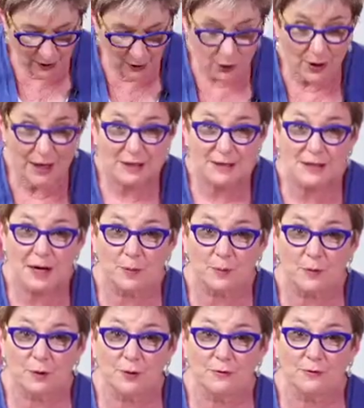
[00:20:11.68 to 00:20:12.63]
creates that
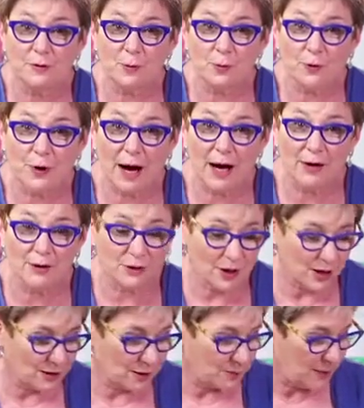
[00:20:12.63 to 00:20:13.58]
beautiful brown
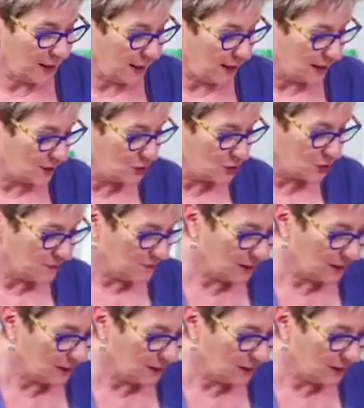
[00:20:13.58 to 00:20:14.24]
on a page.